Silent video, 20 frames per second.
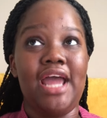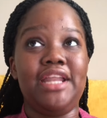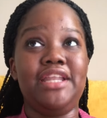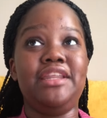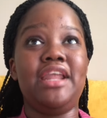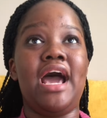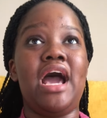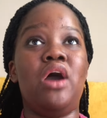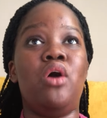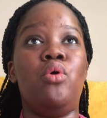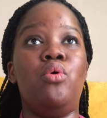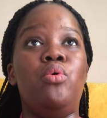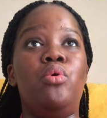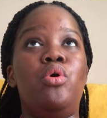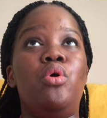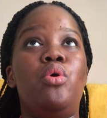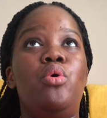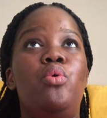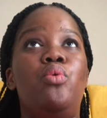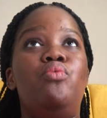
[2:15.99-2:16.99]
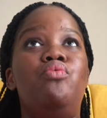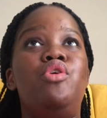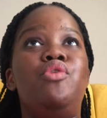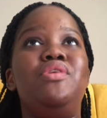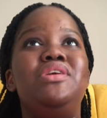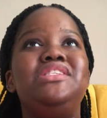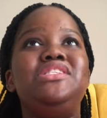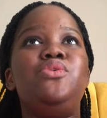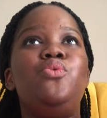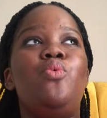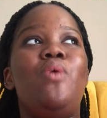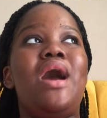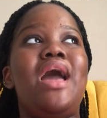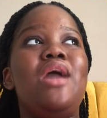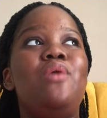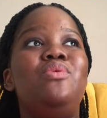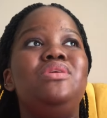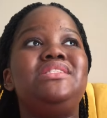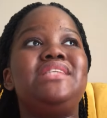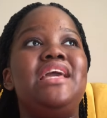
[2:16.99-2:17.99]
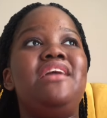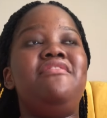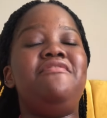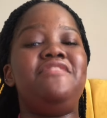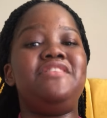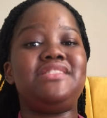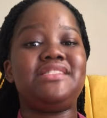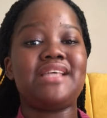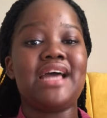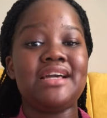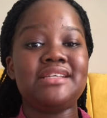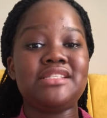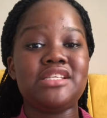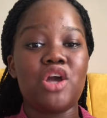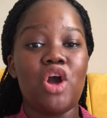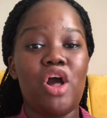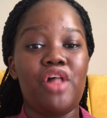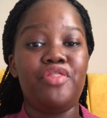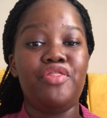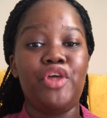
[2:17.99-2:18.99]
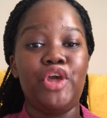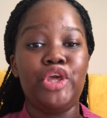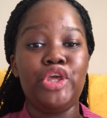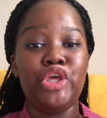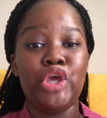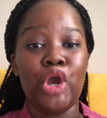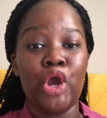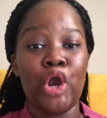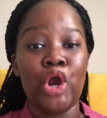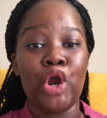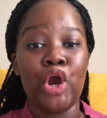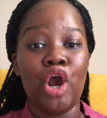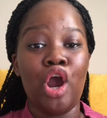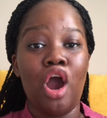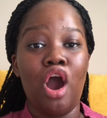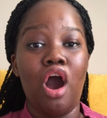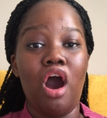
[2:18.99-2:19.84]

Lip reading: Now, the reason why I was emphasizing on the year